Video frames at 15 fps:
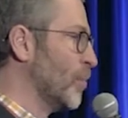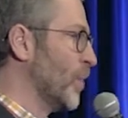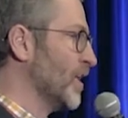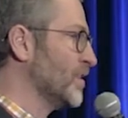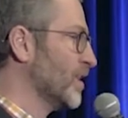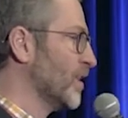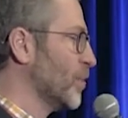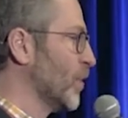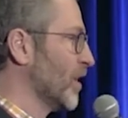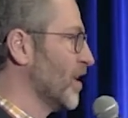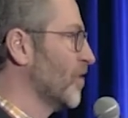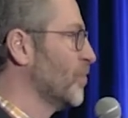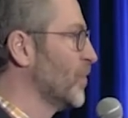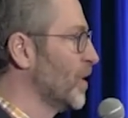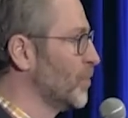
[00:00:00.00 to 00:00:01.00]
Basically want to
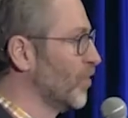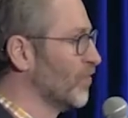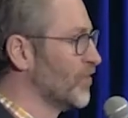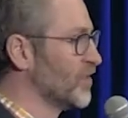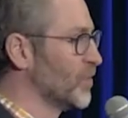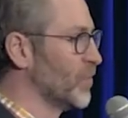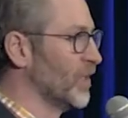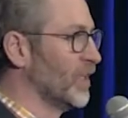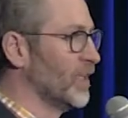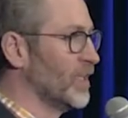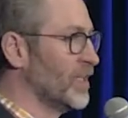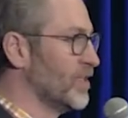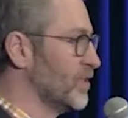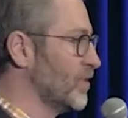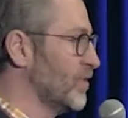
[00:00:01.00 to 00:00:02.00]
give people
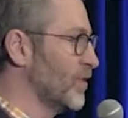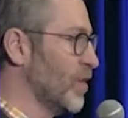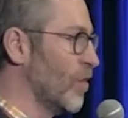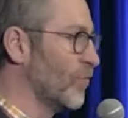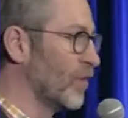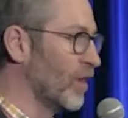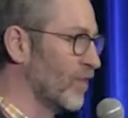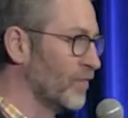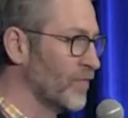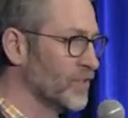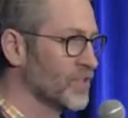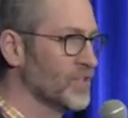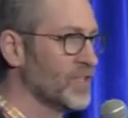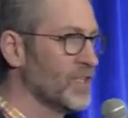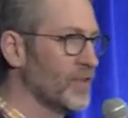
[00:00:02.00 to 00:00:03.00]
visibility into the overall
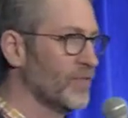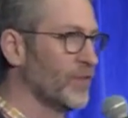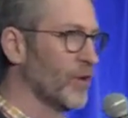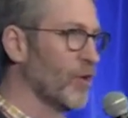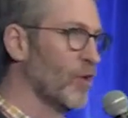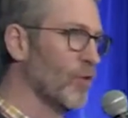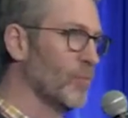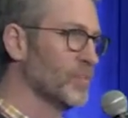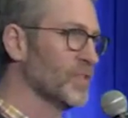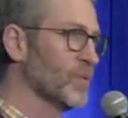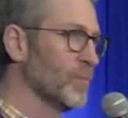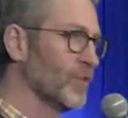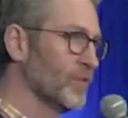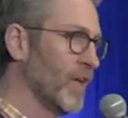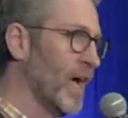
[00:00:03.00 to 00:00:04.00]
efficiency of their home,
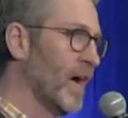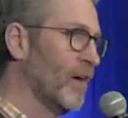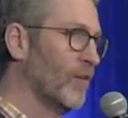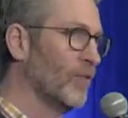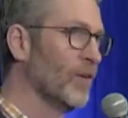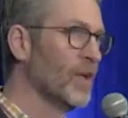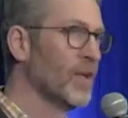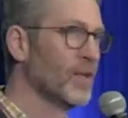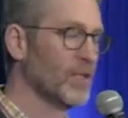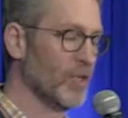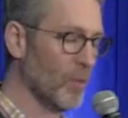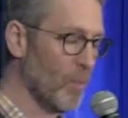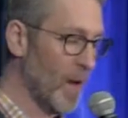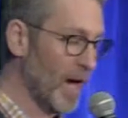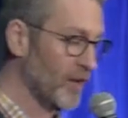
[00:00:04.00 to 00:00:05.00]
similar to how
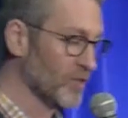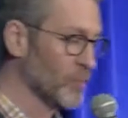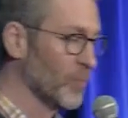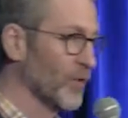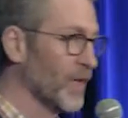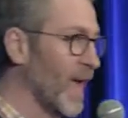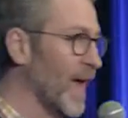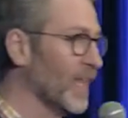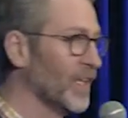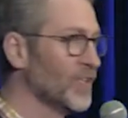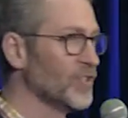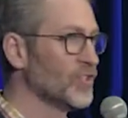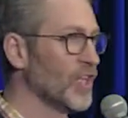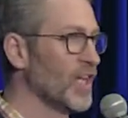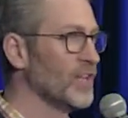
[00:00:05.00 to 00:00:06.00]
miles per
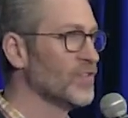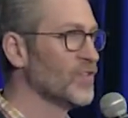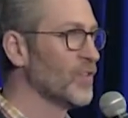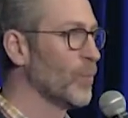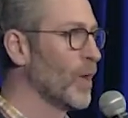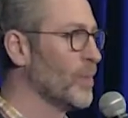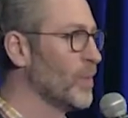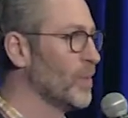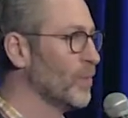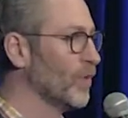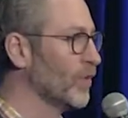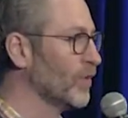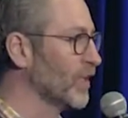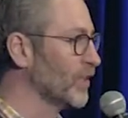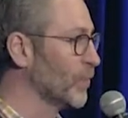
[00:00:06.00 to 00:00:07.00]
gallon change the way
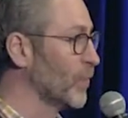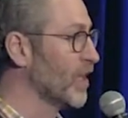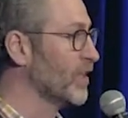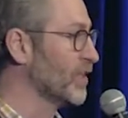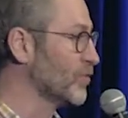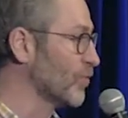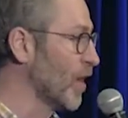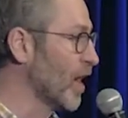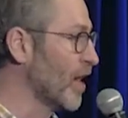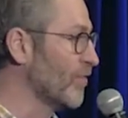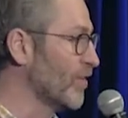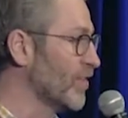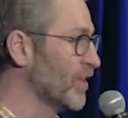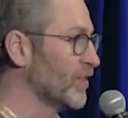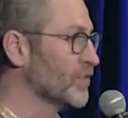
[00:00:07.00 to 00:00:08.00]
people look at the way they drive.
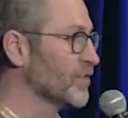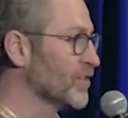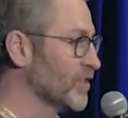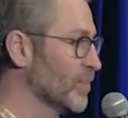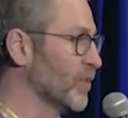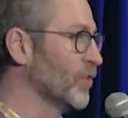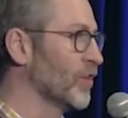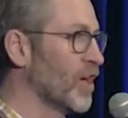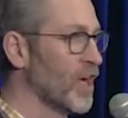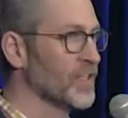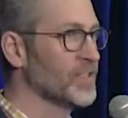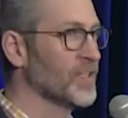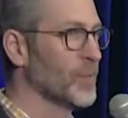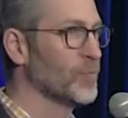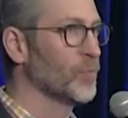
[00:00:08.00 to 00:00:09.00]
I think there's a similar
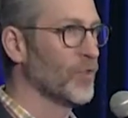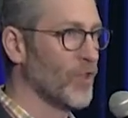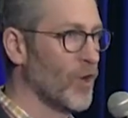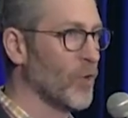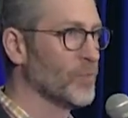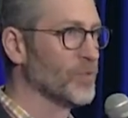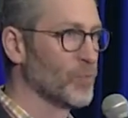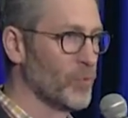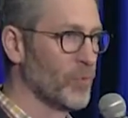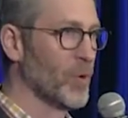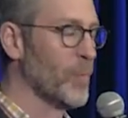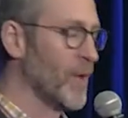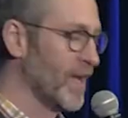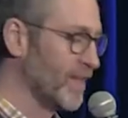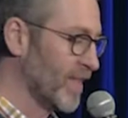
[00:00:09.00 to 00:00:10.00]
concept with homes, and we want
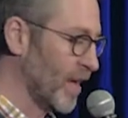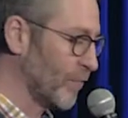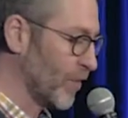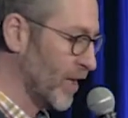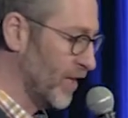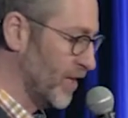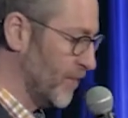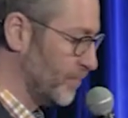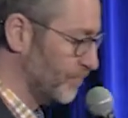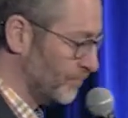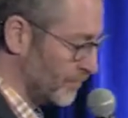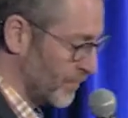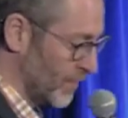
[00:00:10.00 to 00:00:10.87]
to bake that right in.